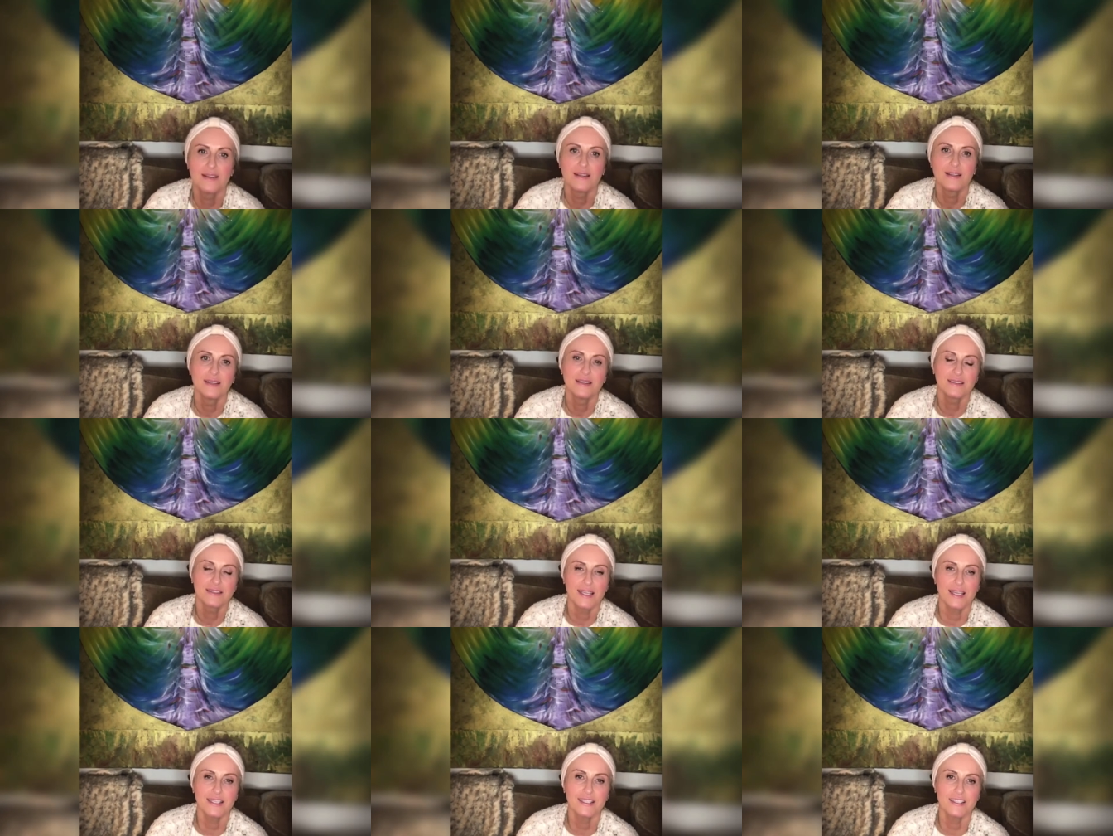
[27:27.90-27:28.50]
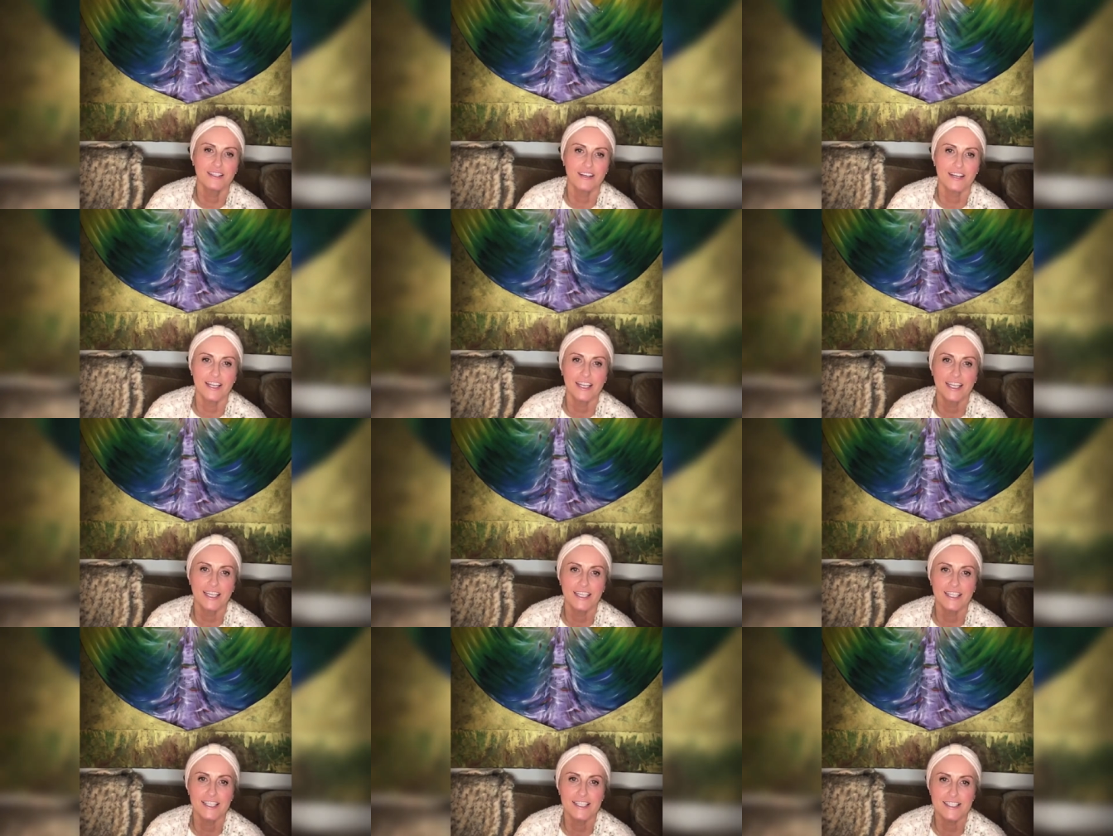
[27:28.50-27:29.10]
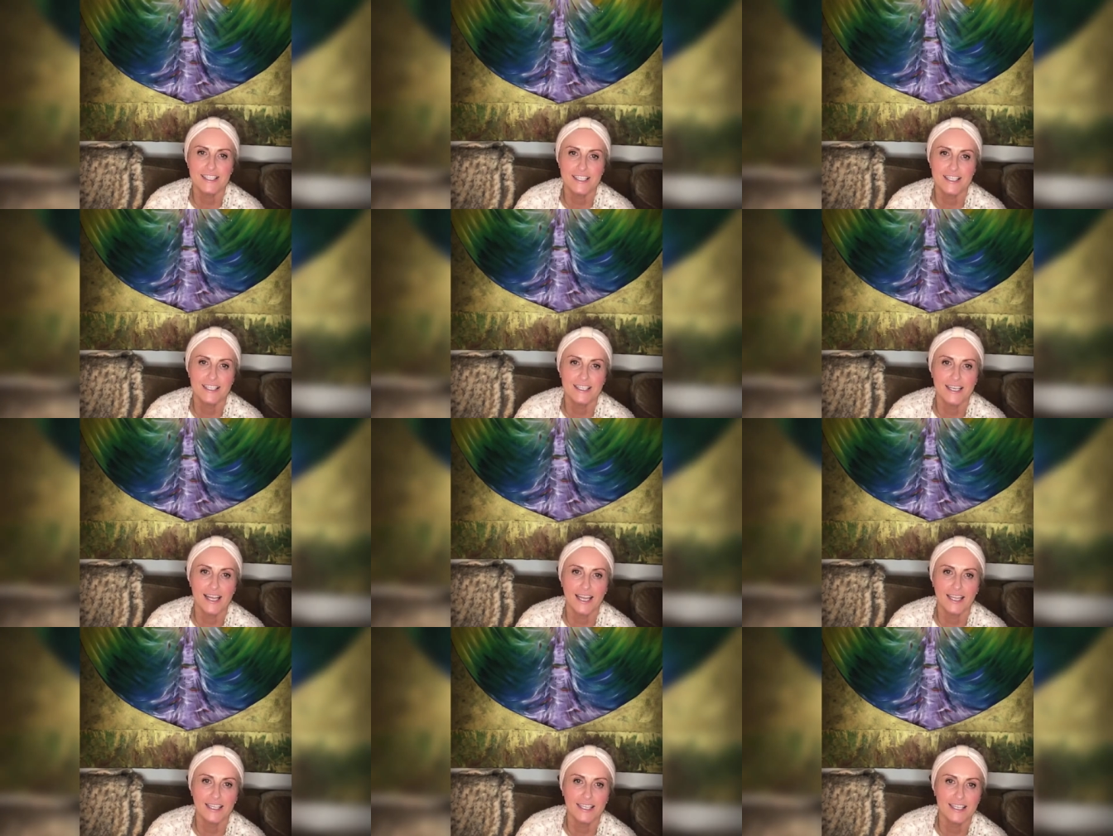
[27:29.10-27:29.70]
Get your 80s and
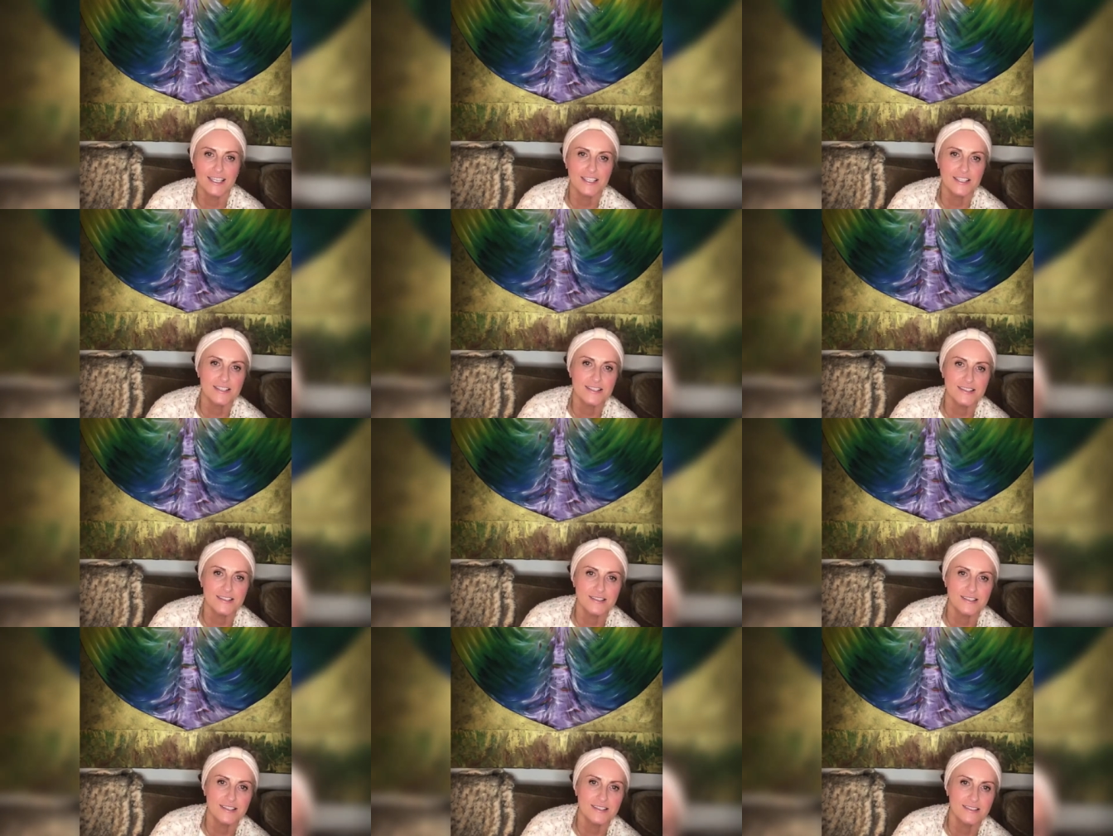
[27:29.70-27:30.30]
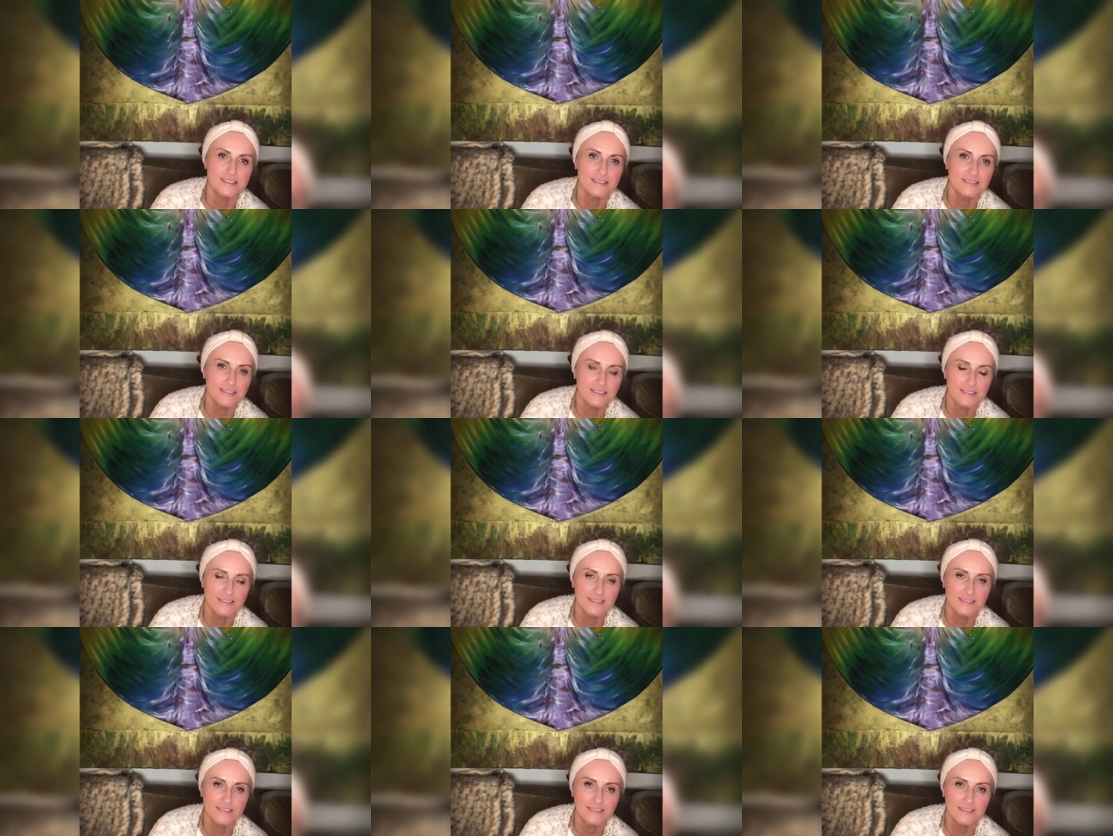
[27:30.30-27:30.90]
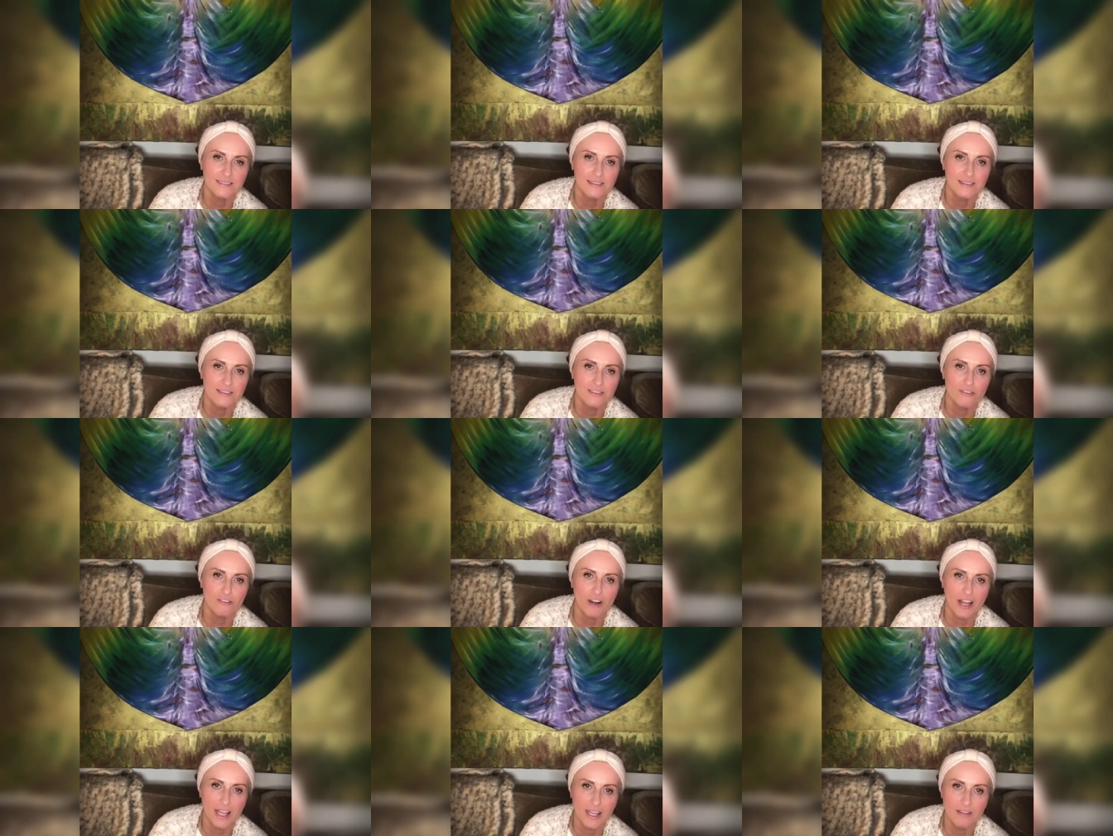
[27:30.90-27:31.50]
90s
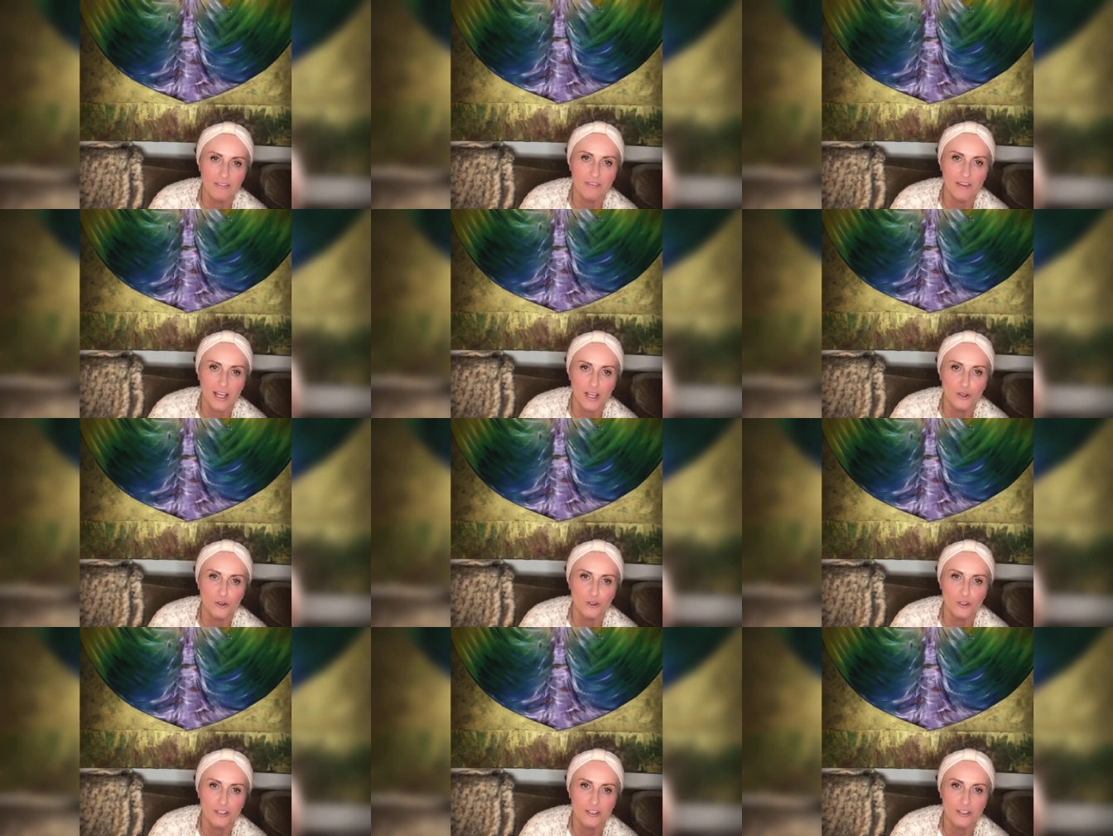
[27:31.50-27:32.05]
rave out.